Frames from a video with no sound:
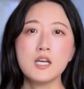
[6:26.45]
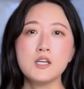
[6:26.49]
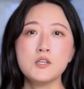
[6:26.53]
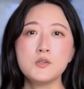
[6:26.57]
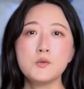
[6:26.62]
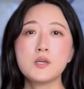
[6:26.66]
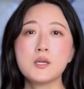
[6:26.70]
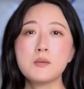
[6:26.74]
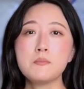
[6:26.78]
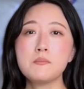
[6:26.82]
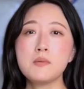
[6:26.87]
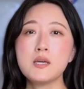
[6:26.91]

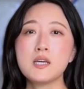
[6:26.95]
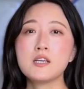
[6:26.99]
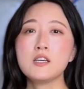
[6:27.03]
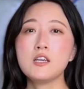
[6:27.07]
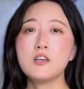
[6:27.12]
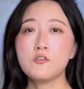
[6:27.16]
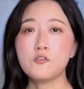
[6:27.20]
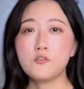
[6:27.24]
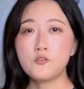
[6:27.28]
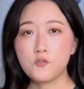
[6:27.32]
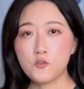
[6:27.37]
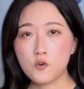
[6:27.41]
you can make
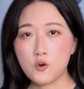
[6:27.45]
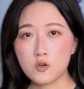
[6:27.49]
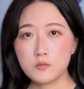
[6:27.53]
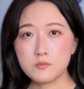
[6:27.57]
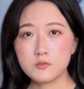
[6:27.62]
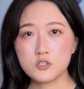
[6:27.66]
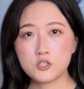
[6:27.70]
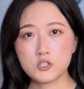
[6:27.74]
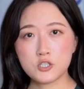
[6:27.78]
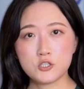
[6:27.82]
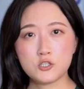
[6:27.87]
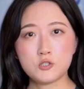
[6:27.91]

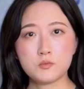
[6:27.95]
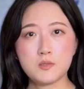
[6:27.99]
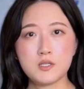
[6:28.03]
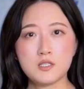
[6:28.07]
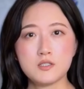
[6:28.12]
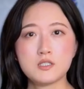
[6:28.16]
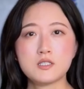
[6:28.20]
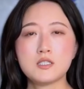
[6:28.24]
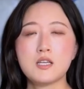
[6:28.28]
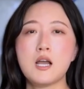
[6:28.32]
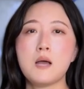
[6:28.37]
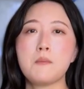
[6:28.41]
informed judgments